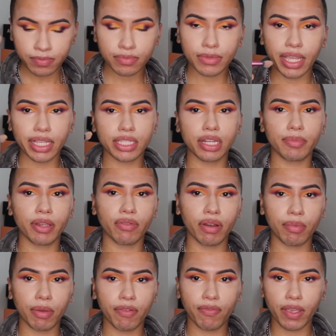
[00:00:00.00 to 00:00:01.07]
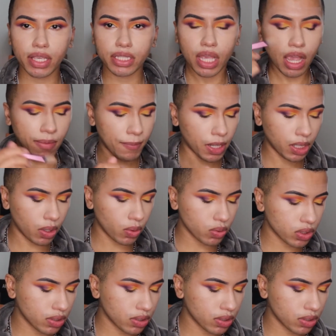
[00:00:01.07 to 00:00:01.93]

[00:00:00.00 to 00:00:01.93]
that is going to be around my face on my nose.